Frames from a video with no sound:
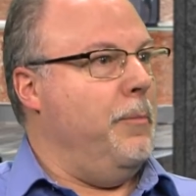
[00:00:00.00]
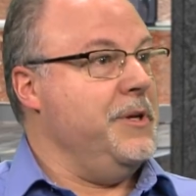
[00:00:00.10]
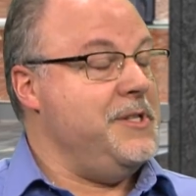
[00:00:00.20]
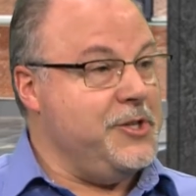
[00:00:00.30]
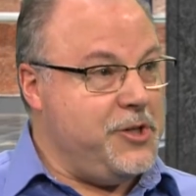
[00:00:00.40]

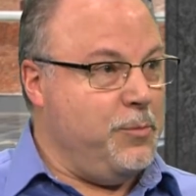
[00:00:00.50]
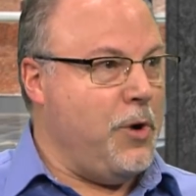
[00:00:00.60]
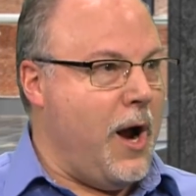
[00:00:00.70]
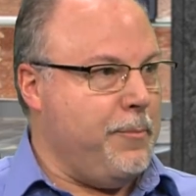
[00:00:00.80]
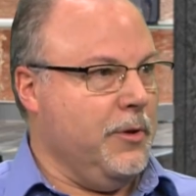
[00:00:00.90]
positioned
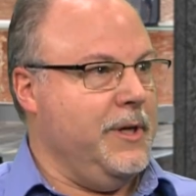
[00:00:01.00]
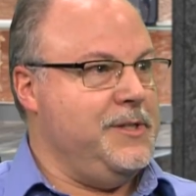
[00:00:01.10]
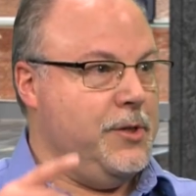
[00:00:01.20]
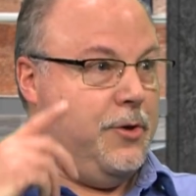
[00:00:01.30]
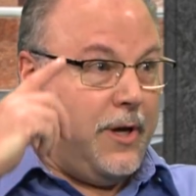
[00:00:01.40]

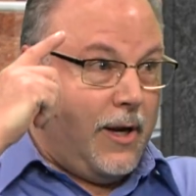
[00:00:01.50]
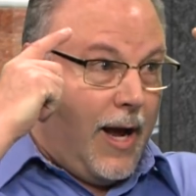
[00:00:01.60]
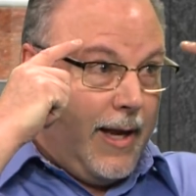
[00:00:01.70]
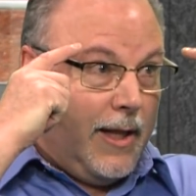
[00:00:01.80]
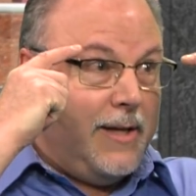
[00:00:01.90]
properly so you get
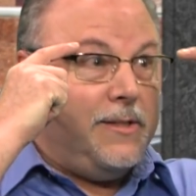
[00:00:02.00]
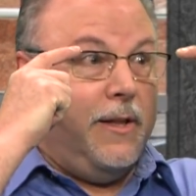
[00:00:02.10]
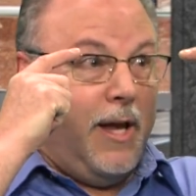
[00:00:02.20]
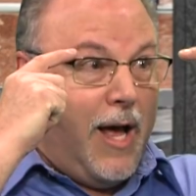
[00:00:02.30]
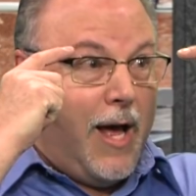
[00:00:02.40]
highlights
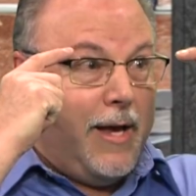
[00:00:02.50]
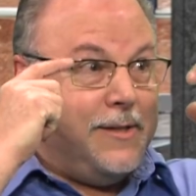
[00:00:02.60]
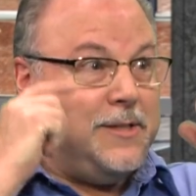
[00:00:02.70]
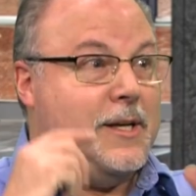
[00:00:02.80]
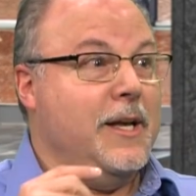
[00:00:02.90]
in the
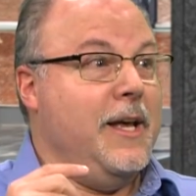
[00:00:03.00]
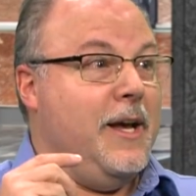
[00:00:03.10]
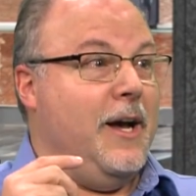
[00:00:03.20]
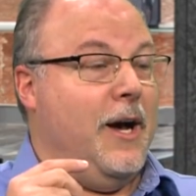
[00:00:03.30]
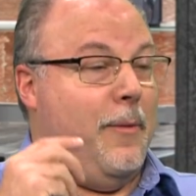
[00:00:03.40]
eyes,
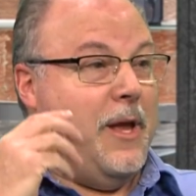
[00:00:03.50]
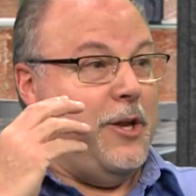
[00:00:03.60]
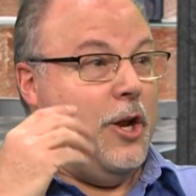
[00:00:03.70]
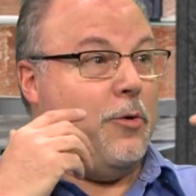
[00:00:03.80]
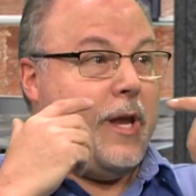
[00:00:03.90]

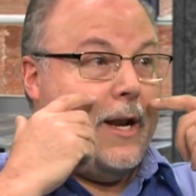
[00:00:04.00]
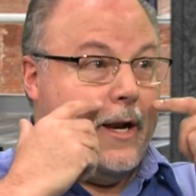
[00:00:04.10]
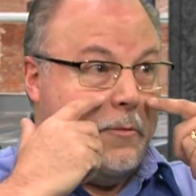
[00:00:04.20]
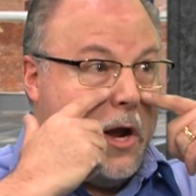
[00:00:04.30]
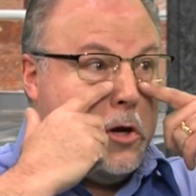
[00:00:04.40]
and you don't get
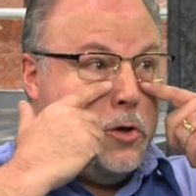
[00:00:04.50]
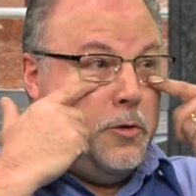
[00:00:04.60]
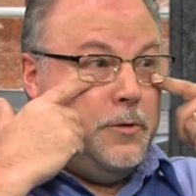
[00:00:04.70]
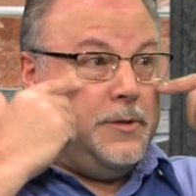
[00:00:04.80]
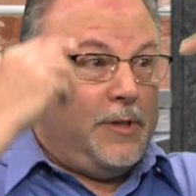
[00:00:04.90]
any
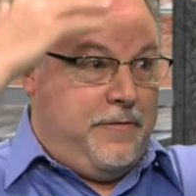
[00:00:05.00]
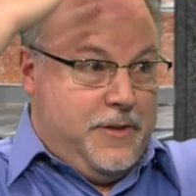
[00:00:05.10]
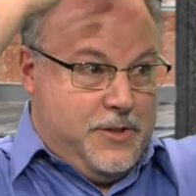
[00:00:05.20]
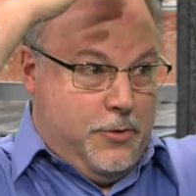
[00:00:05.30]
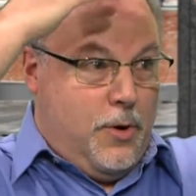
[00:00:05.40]
raccoons if
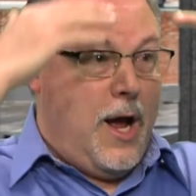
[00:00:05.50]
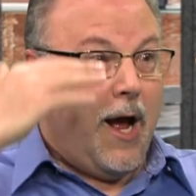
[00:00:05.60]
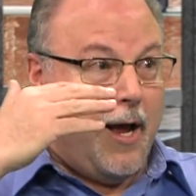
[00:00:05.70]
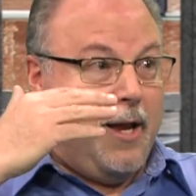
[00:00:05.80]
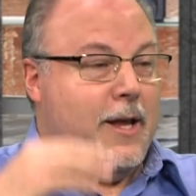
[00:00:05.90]
it's too
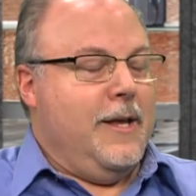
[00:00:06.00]
high,